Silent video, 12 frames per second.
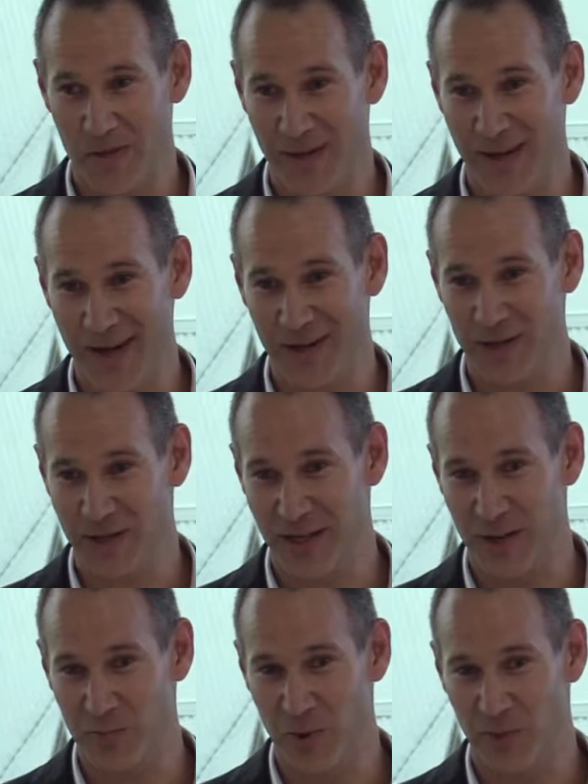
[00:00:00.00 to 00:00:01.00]
The
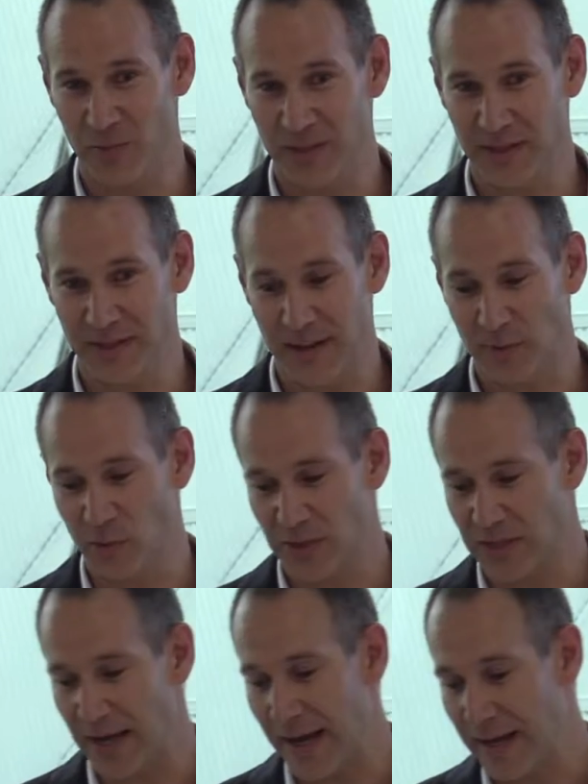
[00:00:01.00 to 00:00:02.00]
engineer built the business up to a
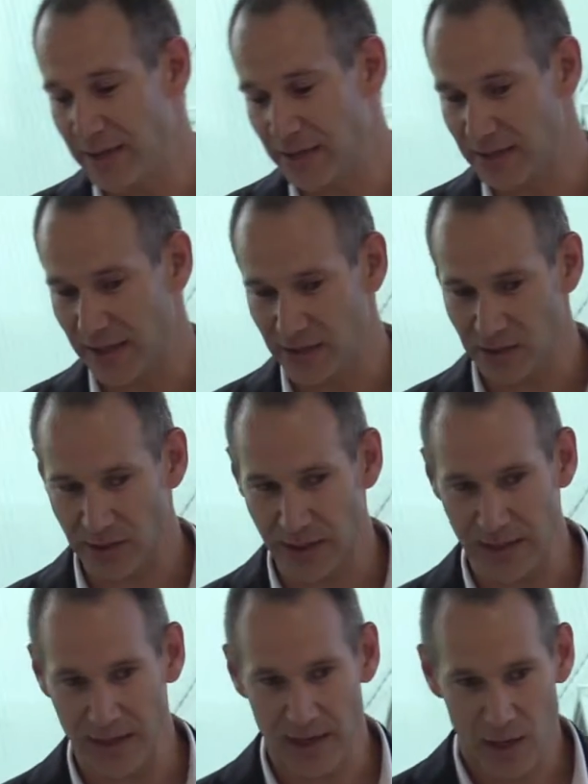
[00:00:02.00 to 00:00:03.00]
stage
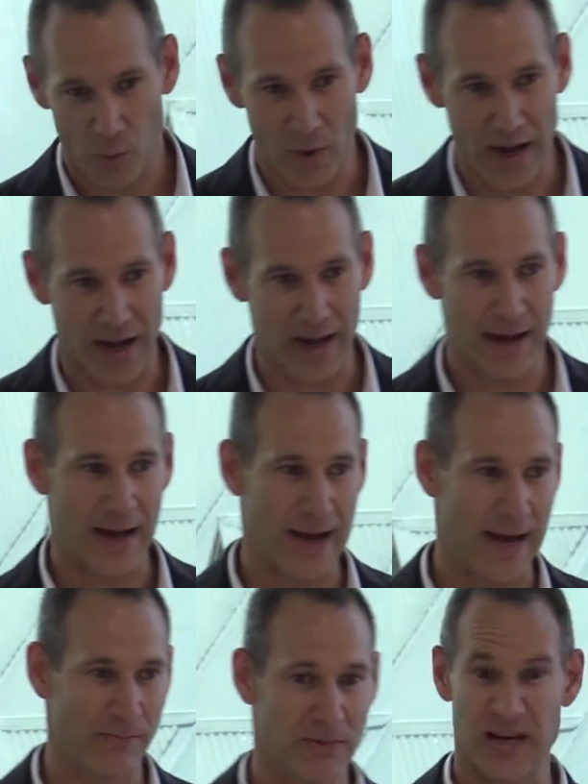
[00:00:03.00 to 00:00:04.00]
essentially where
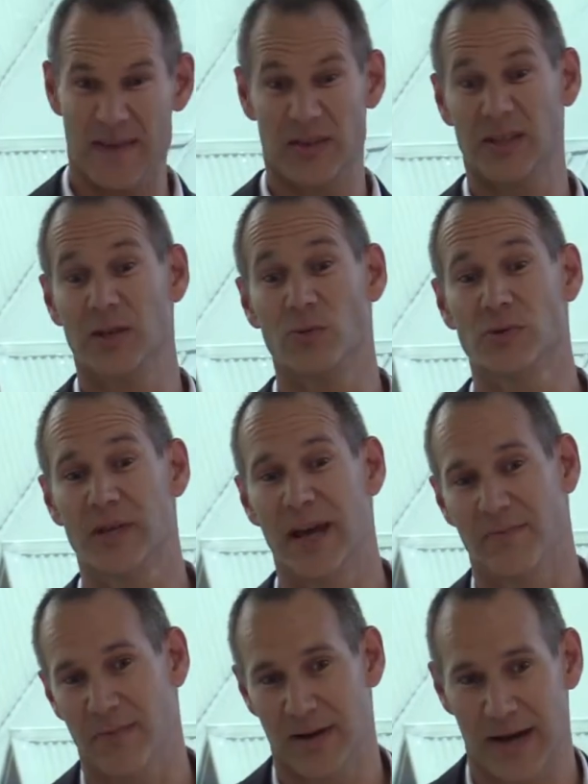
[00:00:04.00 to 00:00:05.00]
didn't have the skill
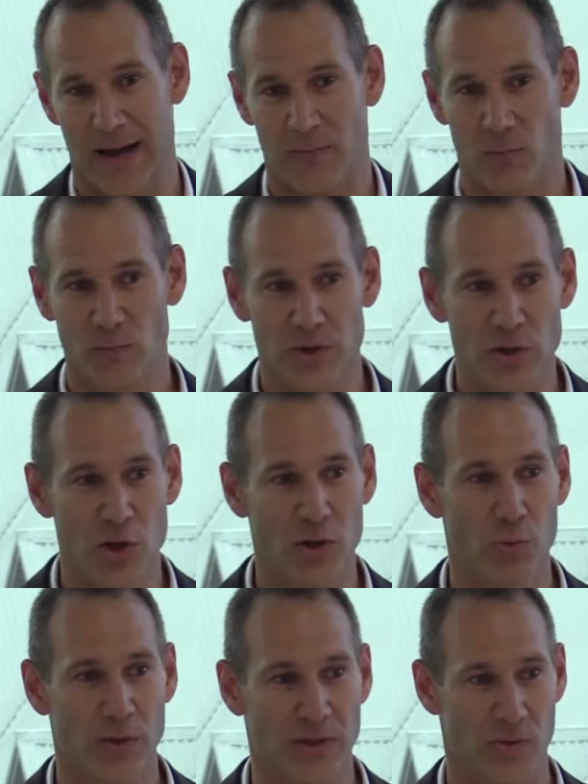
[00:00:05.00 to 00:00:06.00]
set,
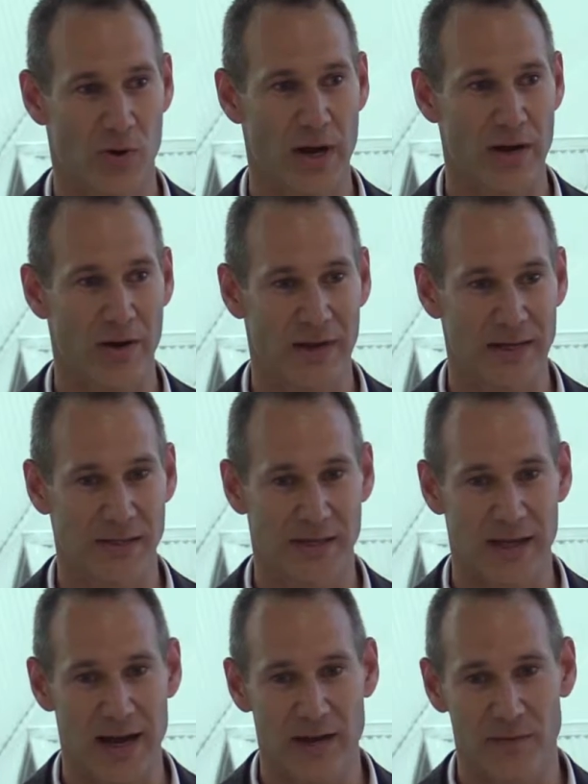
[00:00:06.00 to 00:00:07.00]
knew wasn't right, I guess, to
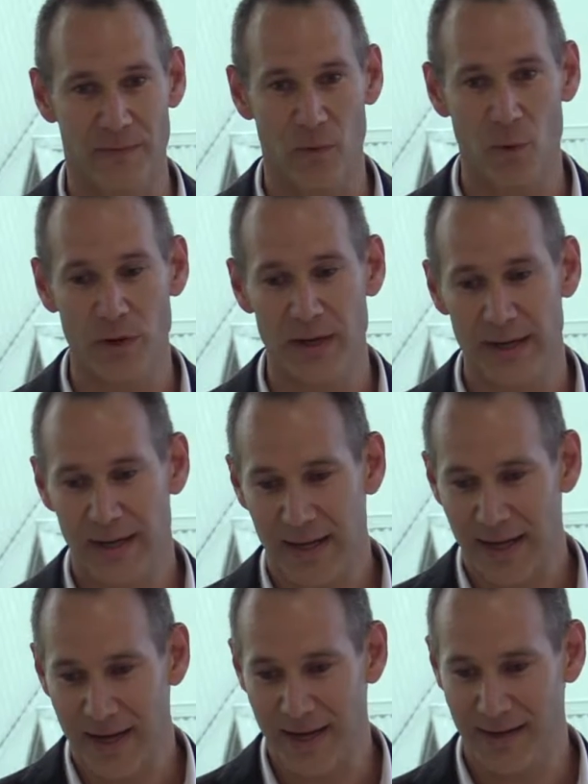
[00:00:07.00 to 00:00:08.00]
take it forward.
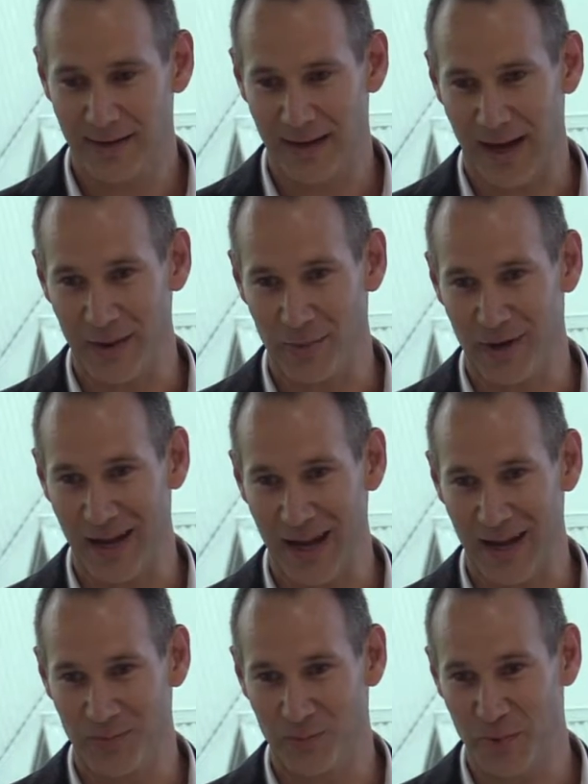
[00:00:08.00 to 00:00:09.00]
In came an
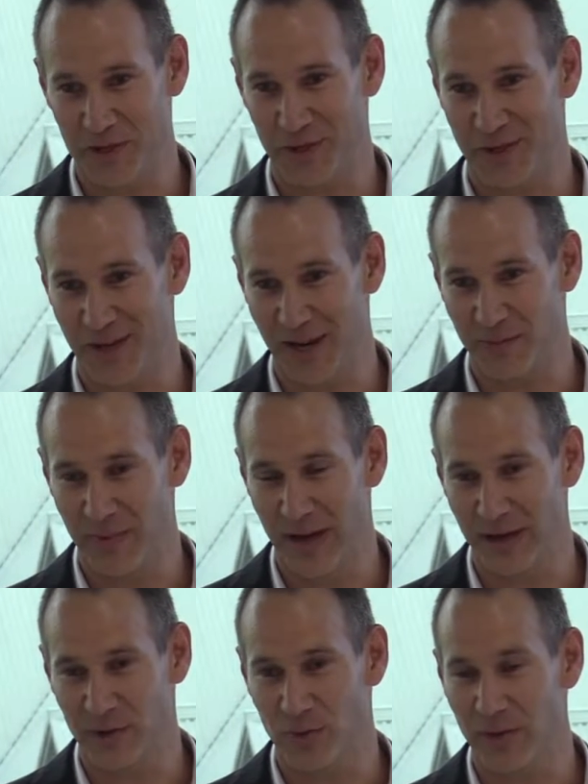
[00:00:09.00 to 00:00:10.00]
ambitious young
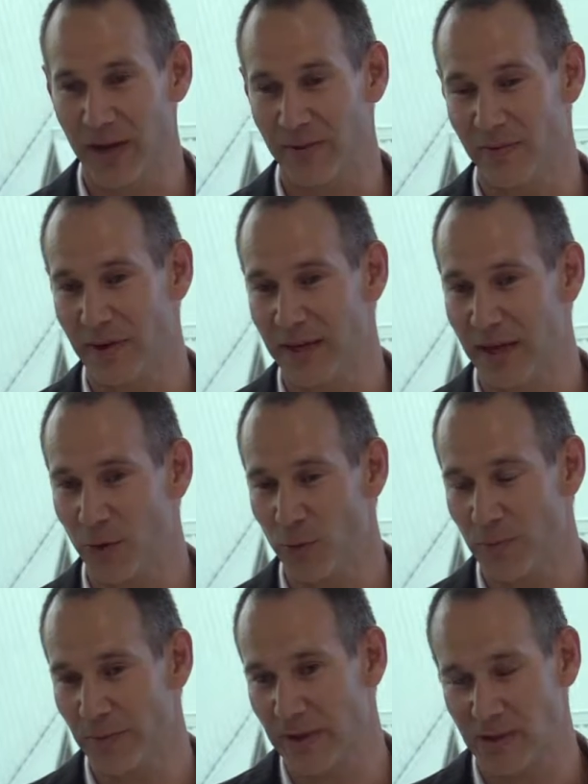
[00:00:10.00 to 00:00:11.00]
man called Anthony Kittle.
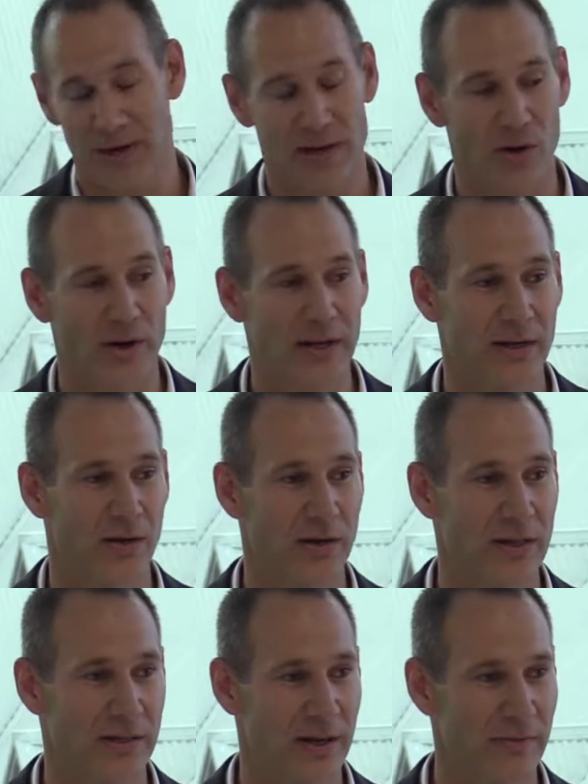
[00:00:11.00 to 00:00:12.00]
That was around
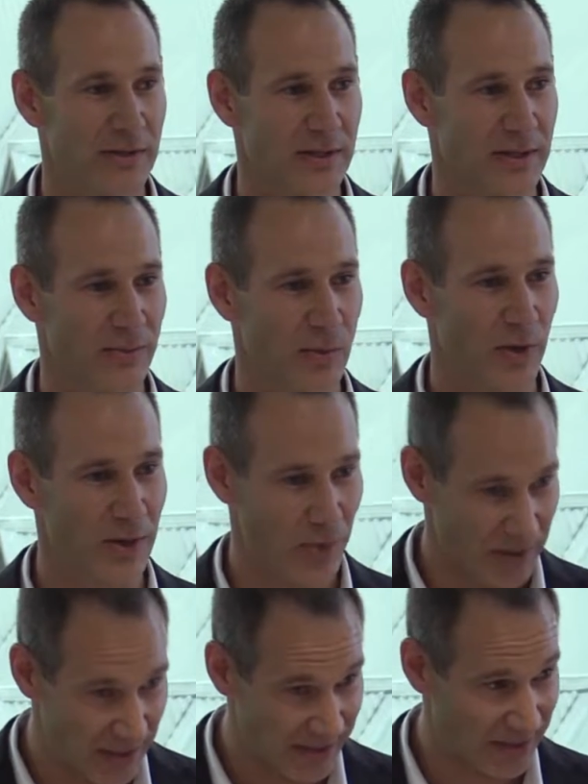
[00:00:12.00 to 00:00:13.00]
1997, so some
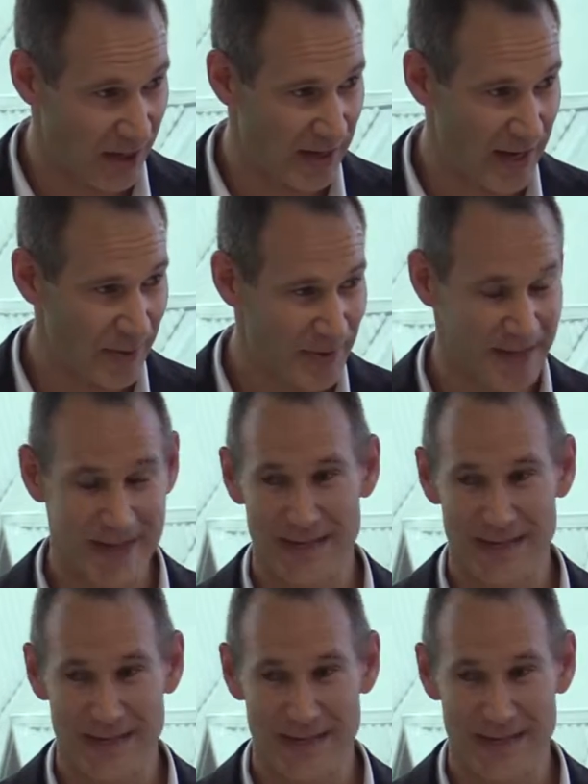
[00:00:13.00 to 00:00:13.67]
21 years ago now.